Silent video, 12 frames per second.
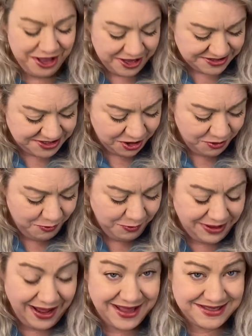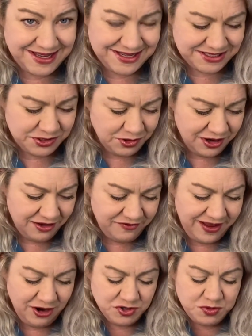So when I say sort of,
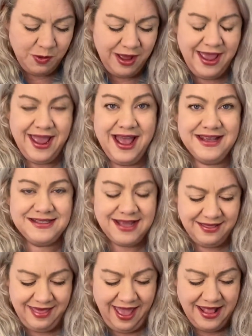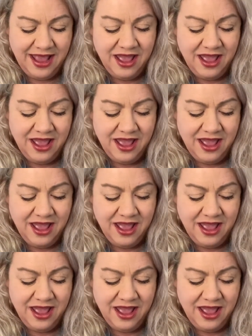here's why I say that.